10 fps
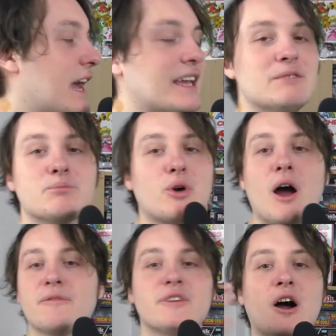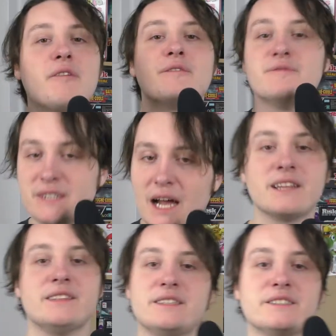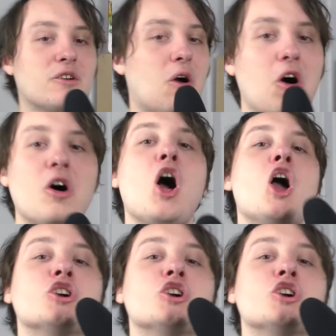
I can profit off of none of these. They're all